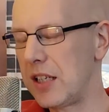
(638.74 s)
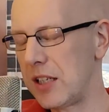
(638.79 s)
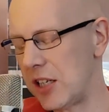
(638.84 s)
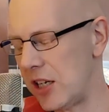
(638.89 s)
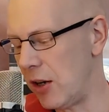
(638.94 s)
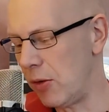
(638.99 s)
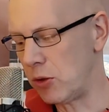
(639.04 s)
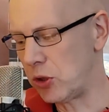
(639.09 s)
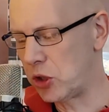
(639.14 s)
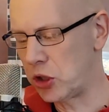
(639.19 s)

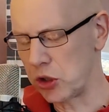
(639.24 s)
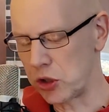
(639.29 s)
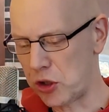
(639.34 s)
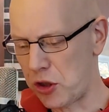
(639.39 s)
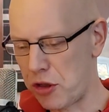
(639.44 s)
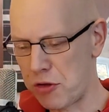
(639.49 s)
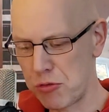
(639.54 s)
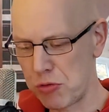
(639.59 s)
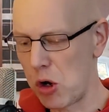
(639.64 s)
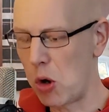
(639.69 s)
you know,
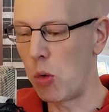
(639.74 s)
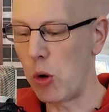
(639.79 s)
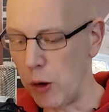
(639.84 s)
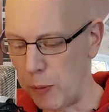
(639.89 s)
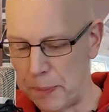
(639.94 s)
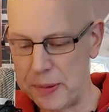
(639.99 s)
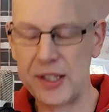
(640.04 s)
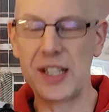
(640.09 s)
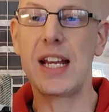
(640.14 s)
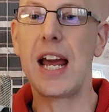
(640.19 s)
just
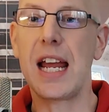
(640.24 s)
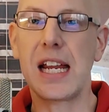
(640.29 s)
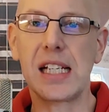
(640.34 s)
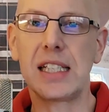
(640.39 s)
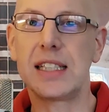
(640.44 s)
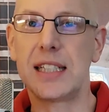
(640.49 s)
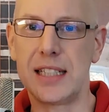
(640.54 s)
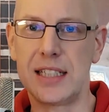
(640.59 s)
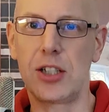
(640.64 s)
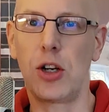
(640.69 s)
threw up the
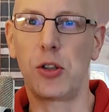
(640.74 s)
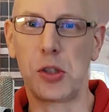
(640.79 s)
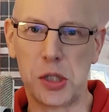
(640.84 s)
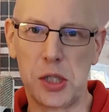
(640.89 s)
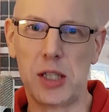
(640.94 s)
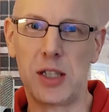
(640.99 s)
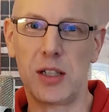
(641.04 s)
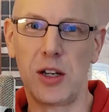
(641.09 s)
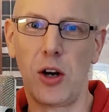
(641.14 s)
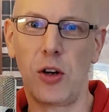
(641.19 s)
80s
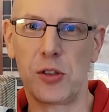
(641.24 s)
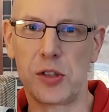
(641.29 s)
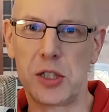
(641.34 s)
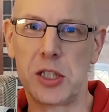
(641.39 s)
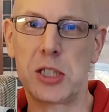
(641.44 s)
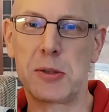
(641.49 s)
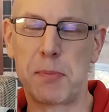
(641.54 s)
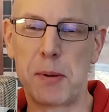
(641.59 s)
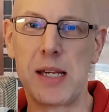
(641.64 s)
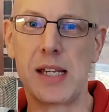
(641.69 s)
on
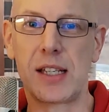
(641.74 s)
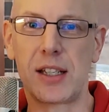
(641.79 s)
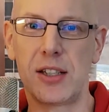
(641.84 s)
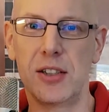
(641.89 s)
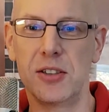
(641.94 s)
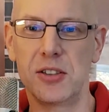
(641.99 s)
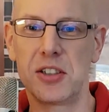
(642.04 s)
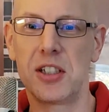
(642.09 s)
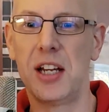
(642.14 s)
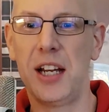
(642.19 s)
your
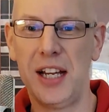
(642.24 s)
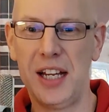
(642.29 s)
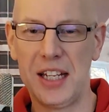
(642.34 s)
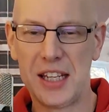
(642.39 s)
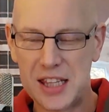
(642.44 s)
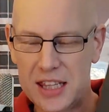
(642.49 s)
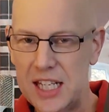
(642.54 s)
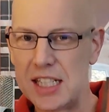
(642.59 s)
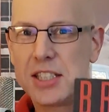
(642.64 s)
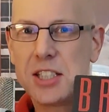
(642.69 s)
speakers.
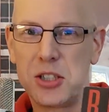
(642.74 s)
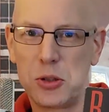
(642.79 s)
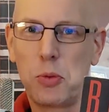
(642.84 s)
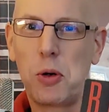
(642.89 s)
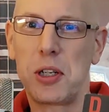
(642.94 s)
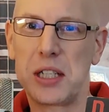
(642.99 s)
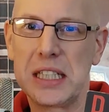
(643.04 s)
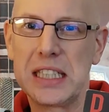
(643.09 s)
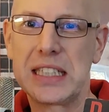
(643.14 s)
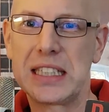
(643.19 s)
This is
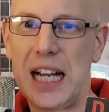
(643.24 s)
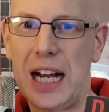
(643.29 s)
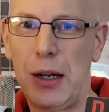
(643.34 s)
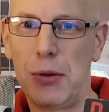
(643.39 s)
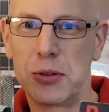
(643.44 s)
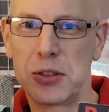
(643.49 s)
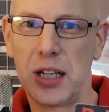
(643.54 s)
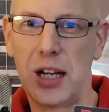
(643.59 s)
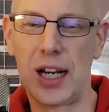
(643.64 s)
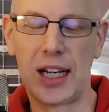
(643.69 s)
what it
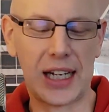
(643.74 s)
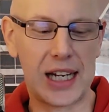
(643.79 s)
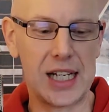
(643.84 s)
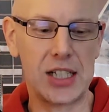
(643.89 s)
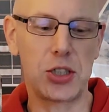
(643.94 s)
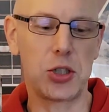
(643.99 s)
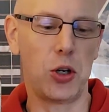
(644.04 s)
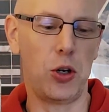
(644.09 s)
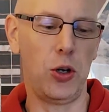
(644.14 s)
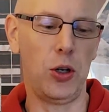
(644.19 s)
sounds like.
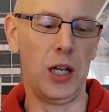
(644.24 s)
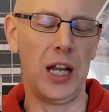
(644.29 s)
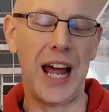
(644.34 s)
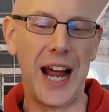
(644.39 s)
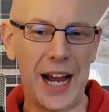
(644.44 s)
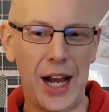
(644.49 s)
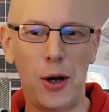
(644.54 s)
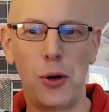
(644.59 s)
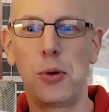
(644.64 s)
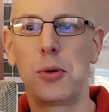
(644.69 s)
It's all
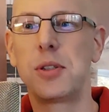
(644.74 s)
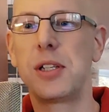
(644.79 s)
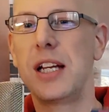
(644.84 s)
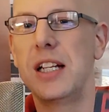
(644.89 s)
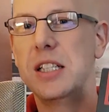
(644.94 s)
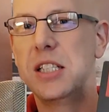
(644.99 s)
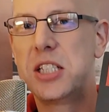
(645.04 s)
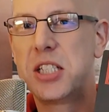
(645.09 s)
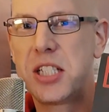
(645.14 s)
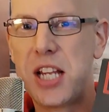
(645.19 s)
loud
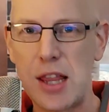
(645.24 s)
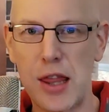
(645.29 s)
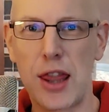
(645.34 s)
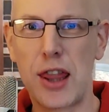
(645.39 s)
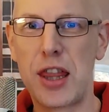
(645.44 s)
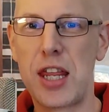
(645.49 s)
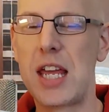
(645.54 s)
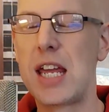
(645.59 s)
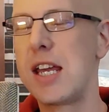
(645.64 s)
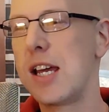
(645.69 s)
and
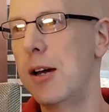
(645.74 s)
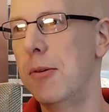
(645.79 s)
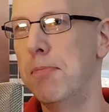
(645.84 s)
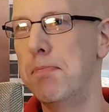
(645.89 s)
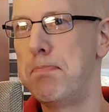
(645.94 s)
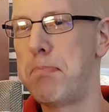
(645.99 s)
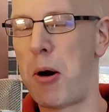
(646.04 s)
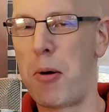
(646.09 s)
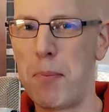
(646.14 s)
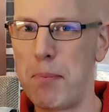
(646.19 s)
synthy
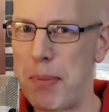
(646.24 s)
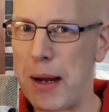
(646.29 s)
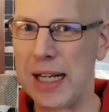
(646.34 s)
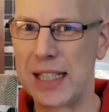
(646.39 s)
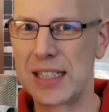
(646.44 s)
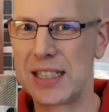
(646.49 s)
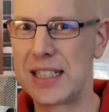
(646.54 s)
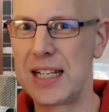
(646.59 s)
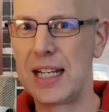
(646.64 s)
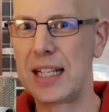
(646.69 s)
and
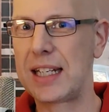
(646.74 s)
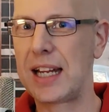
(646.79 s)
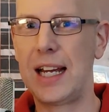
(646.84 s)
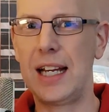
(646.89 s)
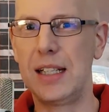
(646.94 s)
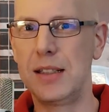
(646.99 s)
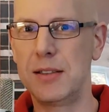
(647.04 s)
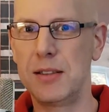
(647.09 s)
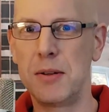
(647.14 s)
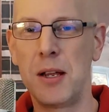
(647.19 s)
bombastic,
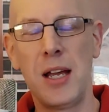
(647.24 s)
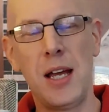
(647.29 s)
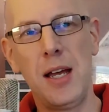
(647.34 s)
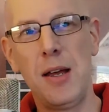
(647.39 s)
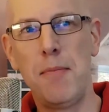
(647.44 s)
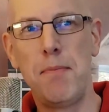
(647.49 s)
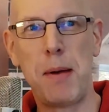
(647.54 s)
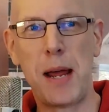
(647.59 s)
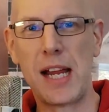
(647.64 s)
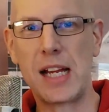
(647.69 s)
and
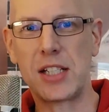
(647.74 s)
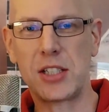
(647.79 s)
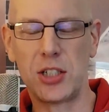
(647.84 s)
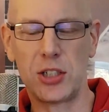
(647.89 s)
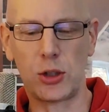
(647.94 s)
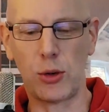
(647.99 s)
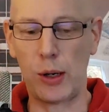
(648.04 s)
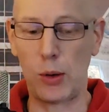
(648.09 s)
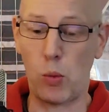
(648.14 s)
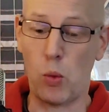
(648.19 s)

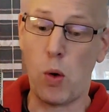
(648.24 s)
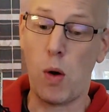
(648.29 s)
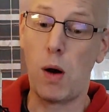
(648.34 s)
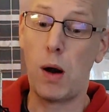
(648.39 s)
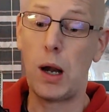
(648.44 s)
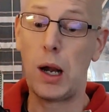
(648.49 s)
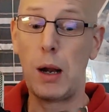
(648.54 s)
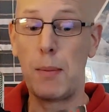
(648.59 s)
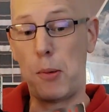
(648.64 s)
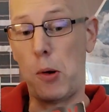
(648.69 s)
basses going
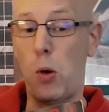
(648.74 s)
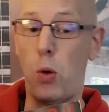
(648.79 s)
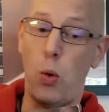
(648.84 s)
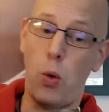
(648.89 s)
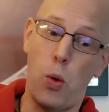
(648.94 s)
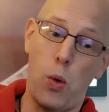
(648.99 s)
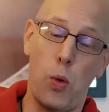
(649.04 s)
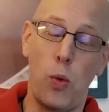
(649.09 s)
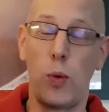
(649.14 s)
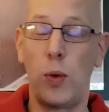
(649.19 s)
wah,
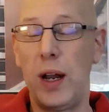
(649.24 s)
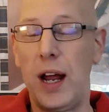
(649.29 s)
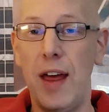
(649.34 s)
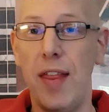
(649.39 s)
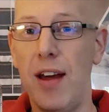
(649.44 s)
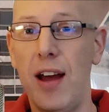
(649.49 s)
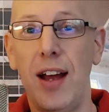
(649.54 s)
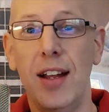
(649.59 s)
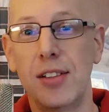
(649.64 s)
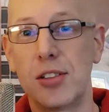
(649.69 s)
wah,
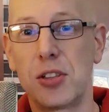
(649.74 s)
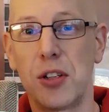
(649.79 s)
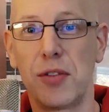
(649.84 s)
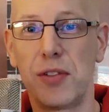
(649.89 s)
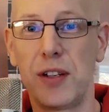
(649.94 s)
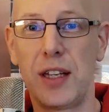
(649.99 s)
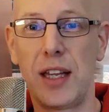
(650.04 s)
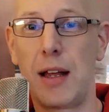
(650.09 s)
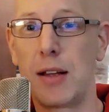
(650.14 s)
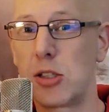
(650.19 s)
like that and
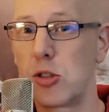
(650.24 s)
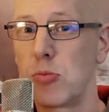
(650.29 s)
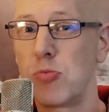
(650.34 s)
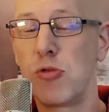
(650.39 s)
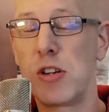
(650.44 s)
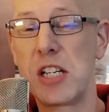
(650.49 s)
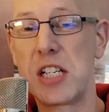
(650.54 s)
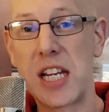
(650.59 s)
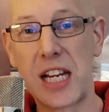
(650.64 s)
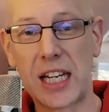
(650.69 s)
stuff like that.
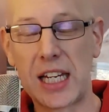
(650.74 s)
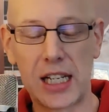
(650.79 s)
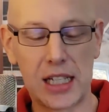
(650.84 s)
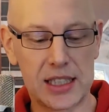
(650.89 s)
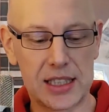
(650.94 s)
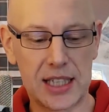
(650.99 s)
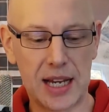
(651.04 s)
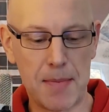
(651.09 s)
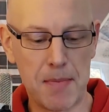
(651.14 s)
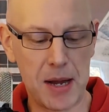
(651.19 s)
Some
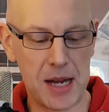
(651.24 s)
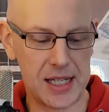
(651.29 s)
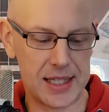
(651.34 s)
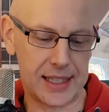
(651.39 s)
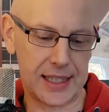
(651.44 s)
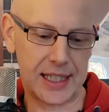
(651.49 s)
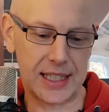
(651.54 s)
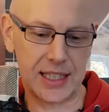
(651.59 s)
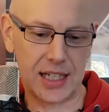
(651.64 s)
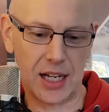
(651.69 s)
ridiculously
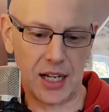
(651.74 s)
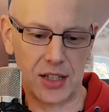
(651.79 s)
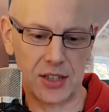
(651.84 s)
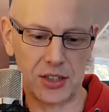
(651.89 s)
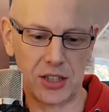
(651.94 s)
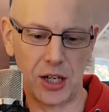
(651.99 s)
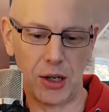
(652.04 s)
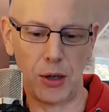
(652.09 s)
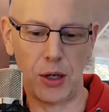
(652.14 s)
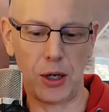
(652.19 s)
amazing guitar
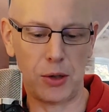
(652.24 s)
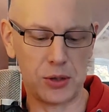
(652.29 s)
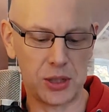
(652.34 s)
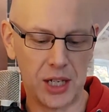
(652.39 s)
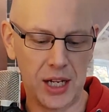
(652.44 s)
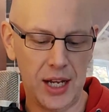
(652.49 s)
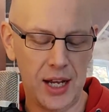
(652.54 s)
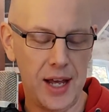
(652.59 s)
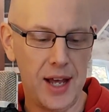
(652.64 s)
solos.